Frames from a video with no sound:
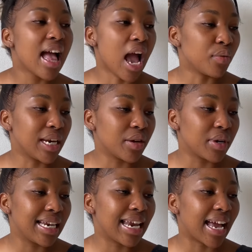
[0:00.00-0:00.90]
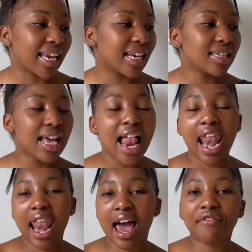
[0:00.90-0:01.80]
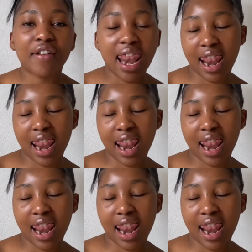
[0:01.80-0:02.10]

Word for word: i really really like it love